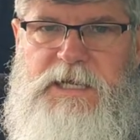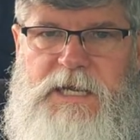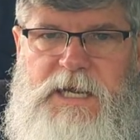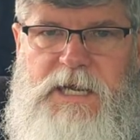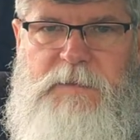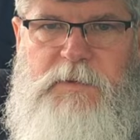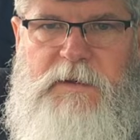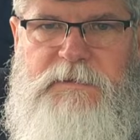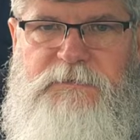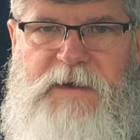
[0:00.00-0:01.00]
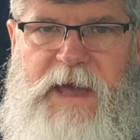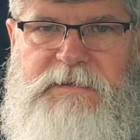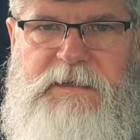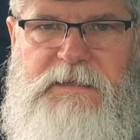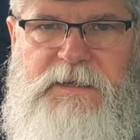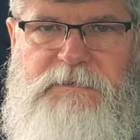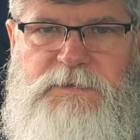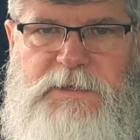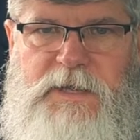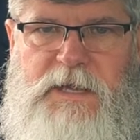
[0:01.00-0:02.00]
Apart the fact that the
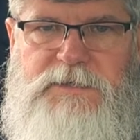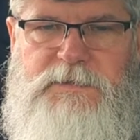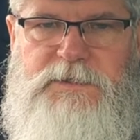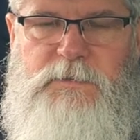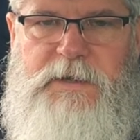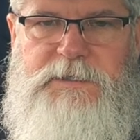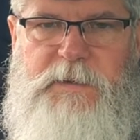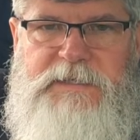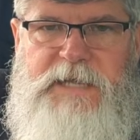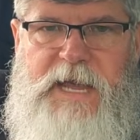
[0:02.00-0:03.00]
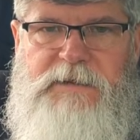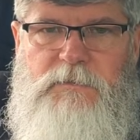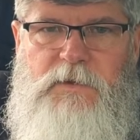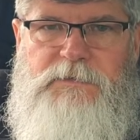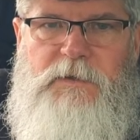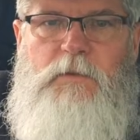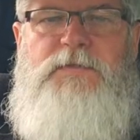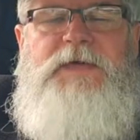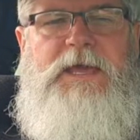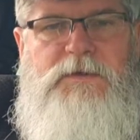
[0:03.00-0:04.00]
interview with Nas was quite spectacular and well done. Well,
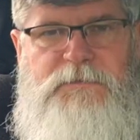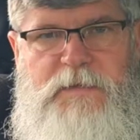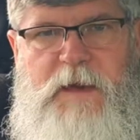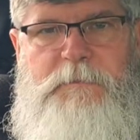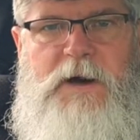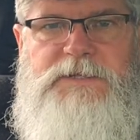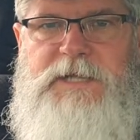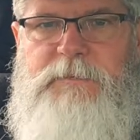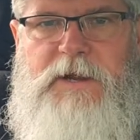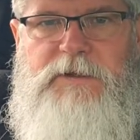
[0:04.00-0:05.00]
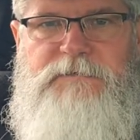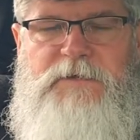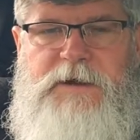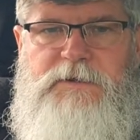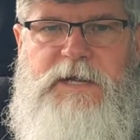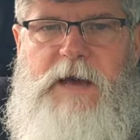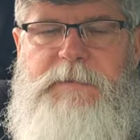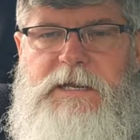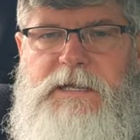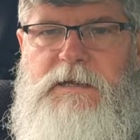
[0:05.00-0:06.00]
thank you for that, Bosch Zebra. I couldn't find your
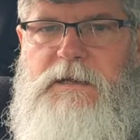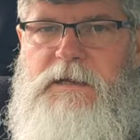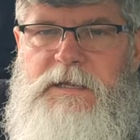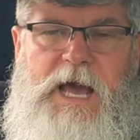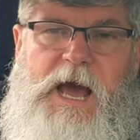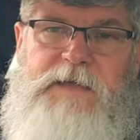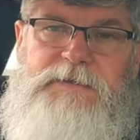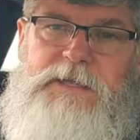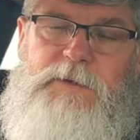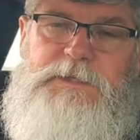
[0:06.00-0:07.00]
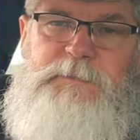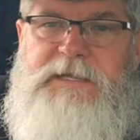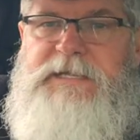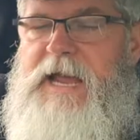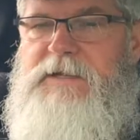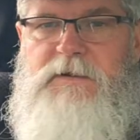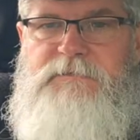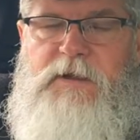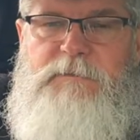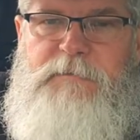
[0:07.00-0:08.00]
comment. Yeah, I thought they were spectacular and
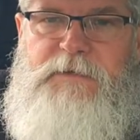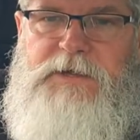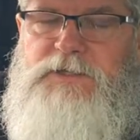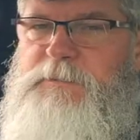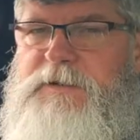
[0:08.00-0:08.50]
very professional.